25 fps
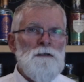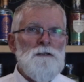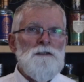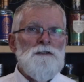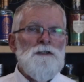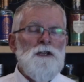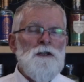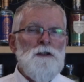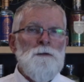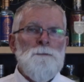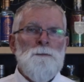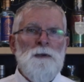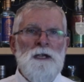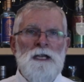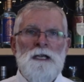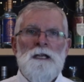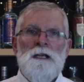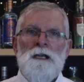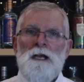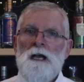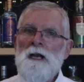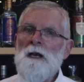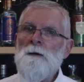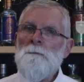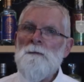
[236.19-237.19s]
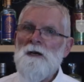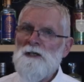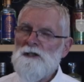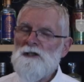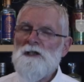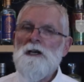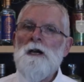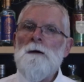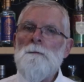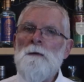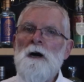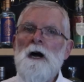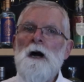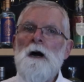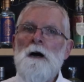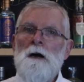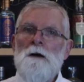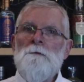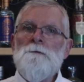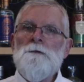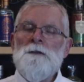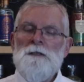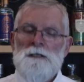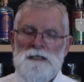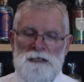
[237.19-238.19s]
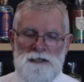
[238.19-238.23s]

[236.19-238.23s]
So the pink colour must come after